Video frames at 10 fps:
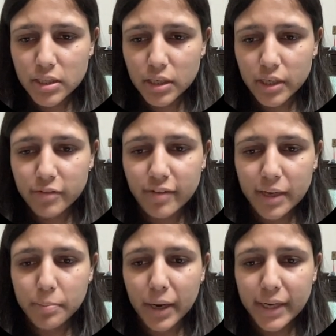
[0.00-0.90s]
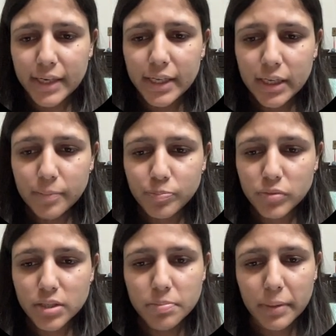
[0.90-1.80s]
defined by d.
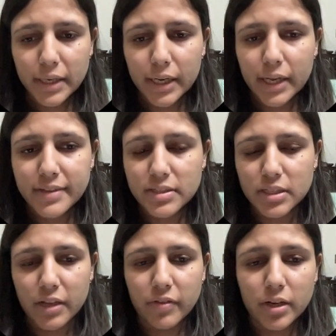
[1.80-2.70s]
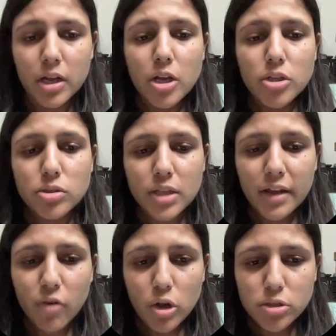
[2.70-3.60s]
This metric has given. So they
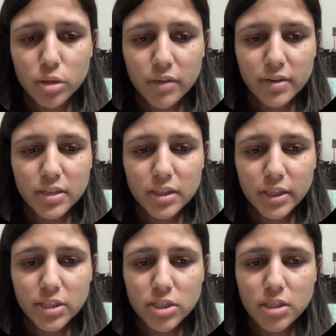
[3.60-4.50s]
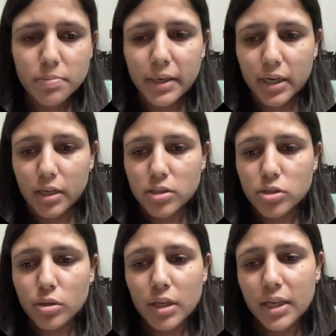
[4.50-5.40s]
have also given us a distance metric.
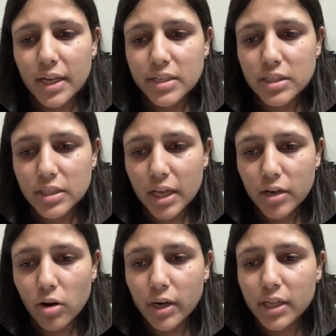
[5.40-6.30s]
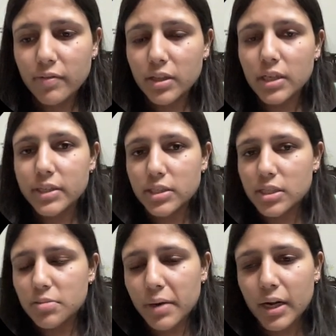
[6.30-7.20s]
So in case they are not giving the
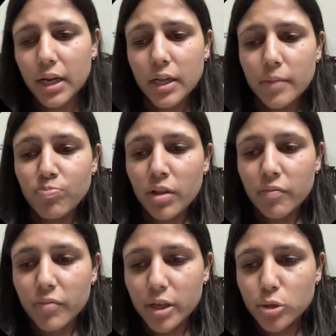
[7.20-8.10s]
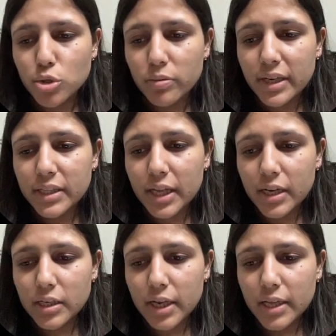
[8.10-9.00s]
distance metric, we usually
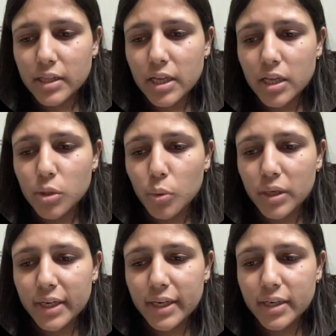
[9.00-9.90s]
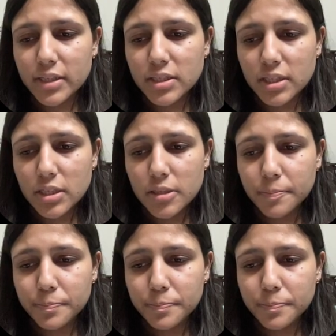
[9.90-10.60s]
take the Euclidean distance